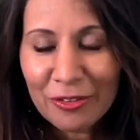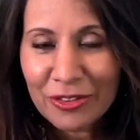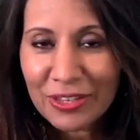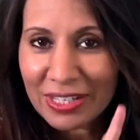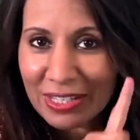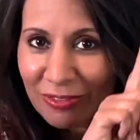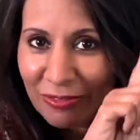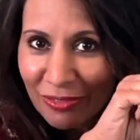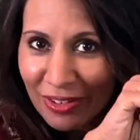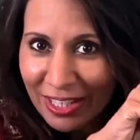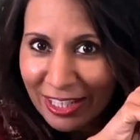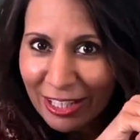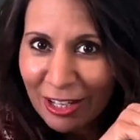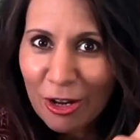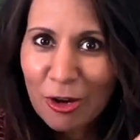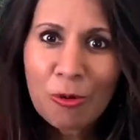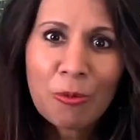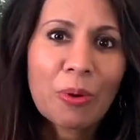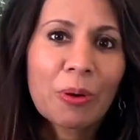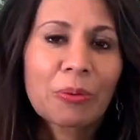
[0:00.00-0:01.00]
out this
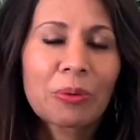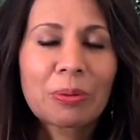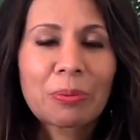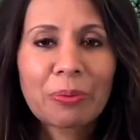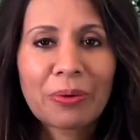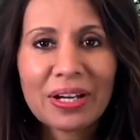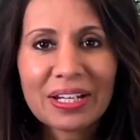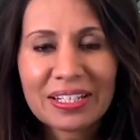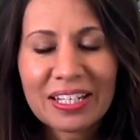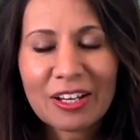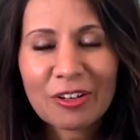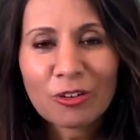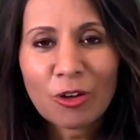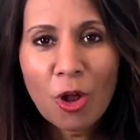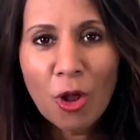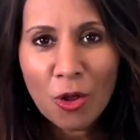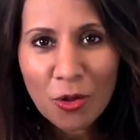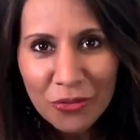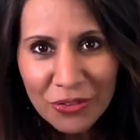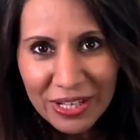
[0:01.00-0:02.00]
video where we break down
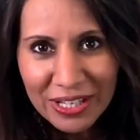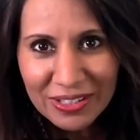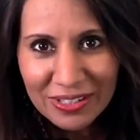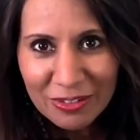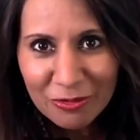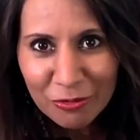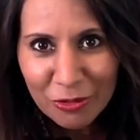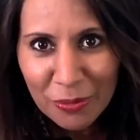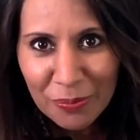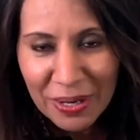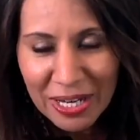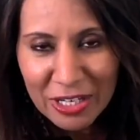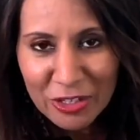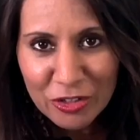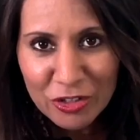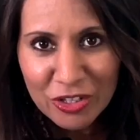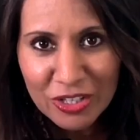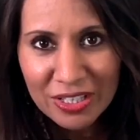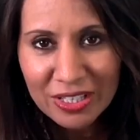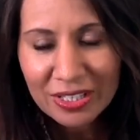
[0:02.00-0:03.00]
all things
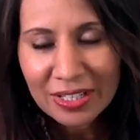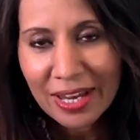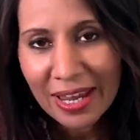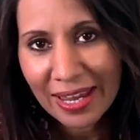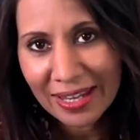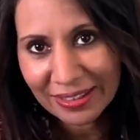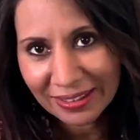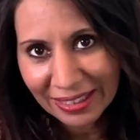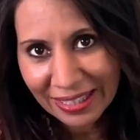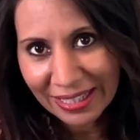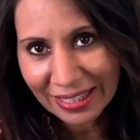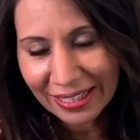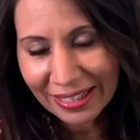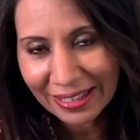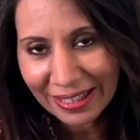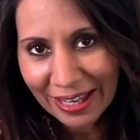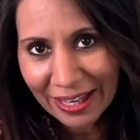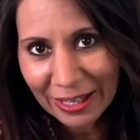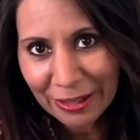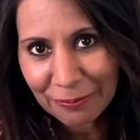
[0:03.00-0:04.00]
inflammation and leaky
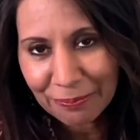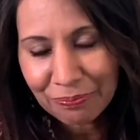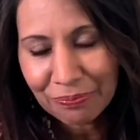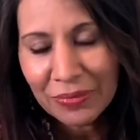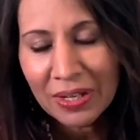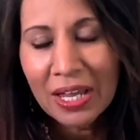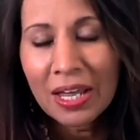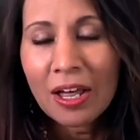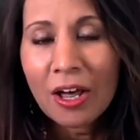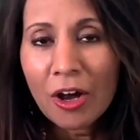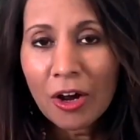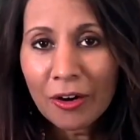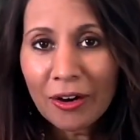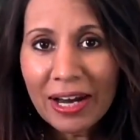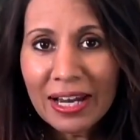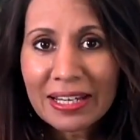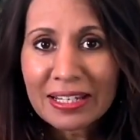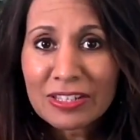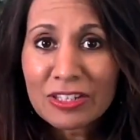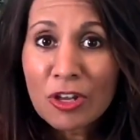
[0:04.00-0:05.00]
gut. All
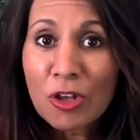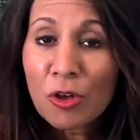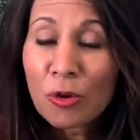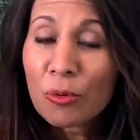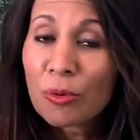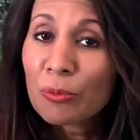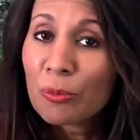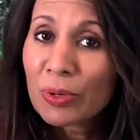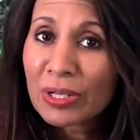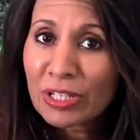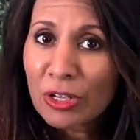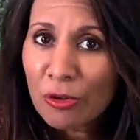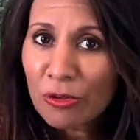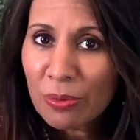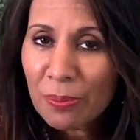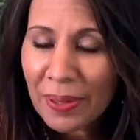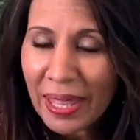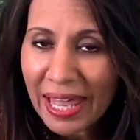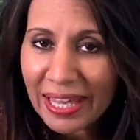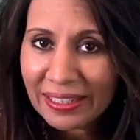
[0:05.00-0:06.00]
right, so we know
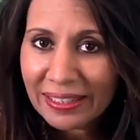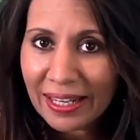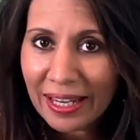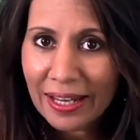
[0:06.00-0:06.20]
the bad